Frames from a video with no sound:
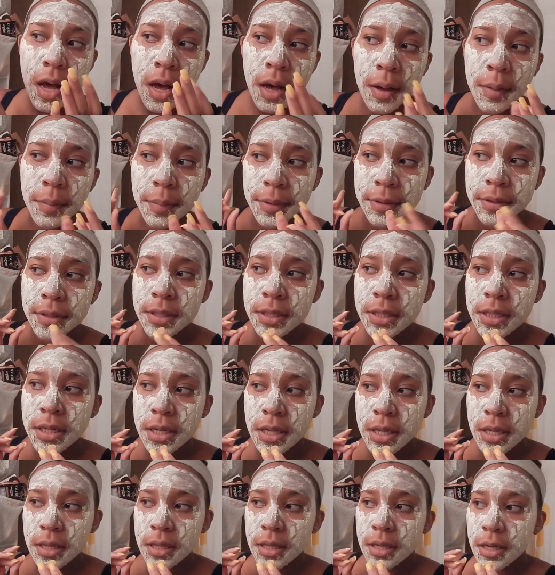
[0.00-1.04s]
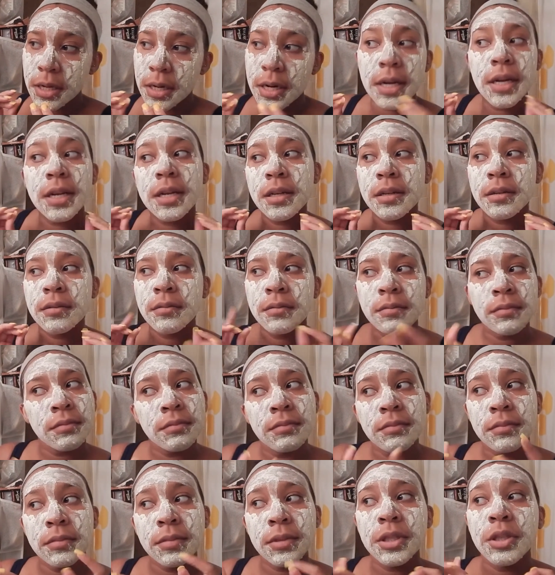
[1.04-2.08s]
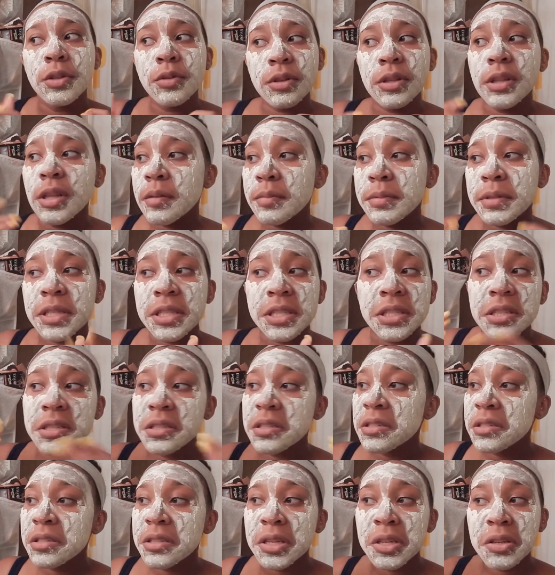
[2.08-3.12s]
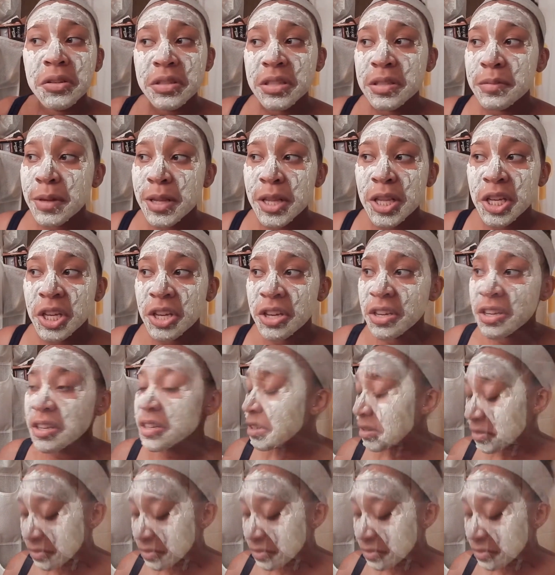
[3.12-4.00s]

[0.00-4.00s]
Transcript: up underneath here. And the eucalyptus is still smelling good,